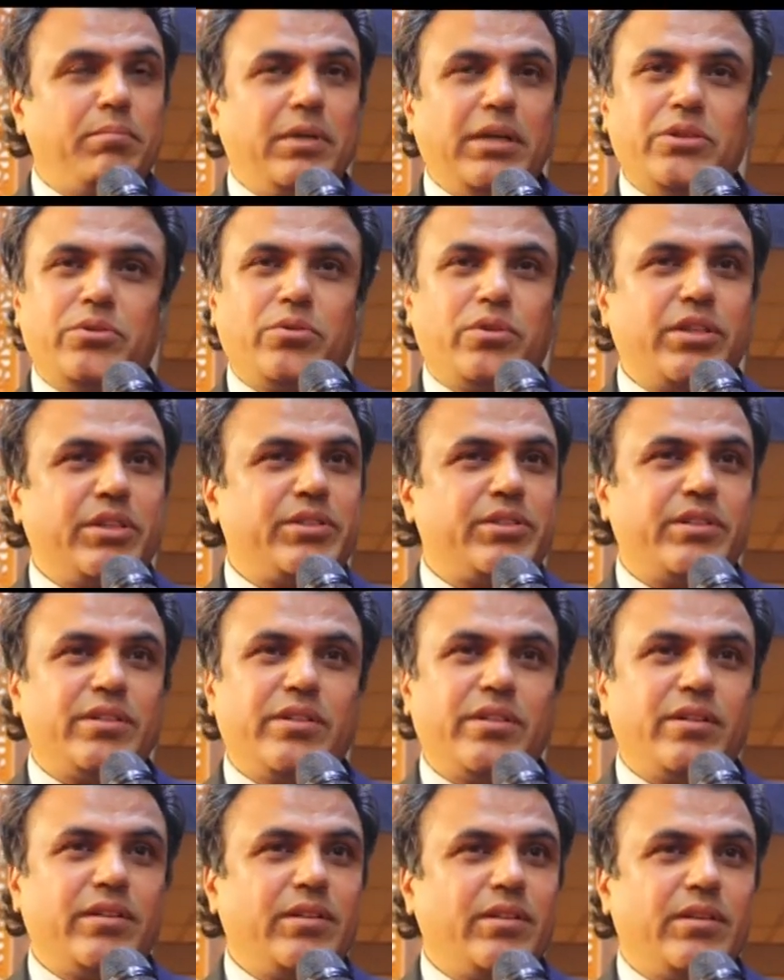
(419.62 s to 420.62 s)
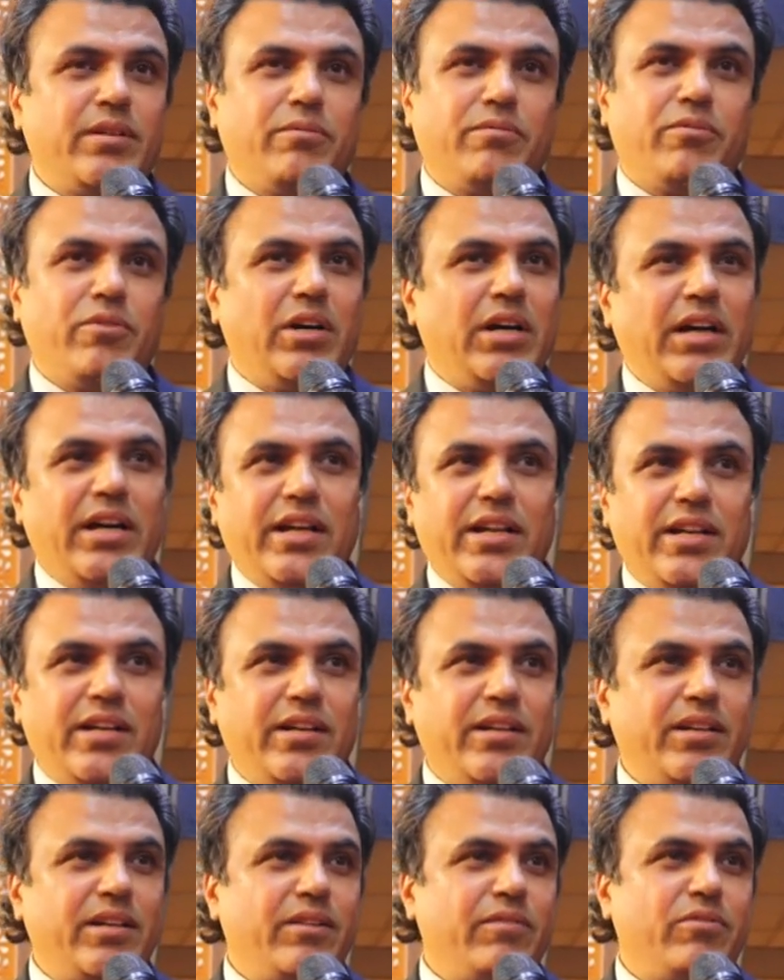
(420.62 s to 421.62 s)
education for higher
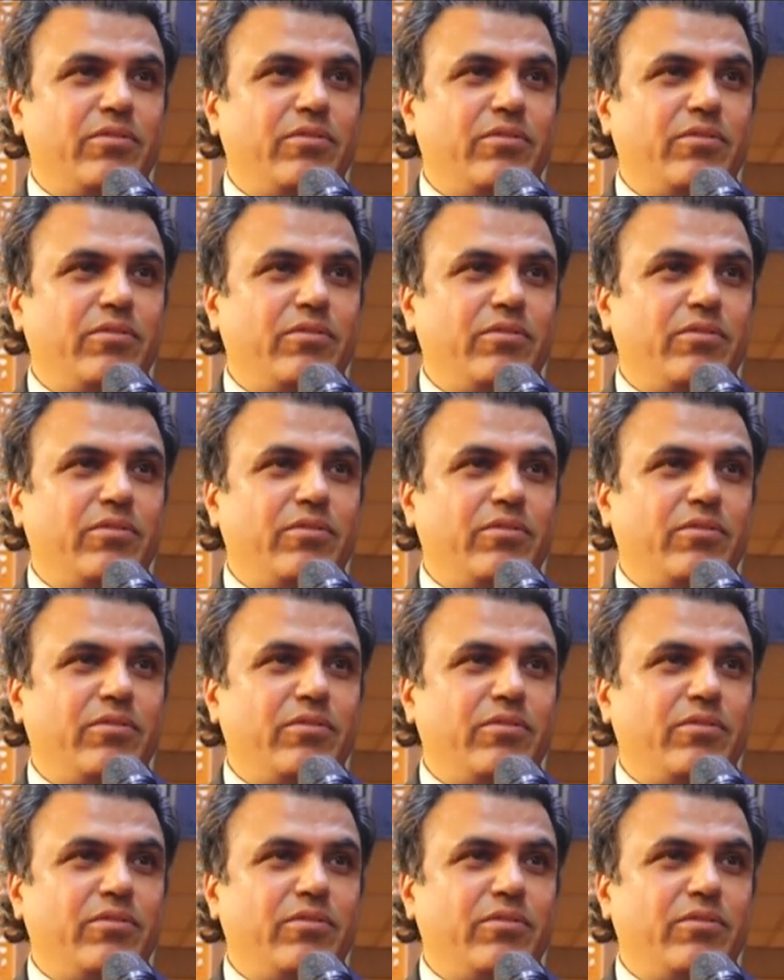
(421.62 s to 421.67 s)
learning,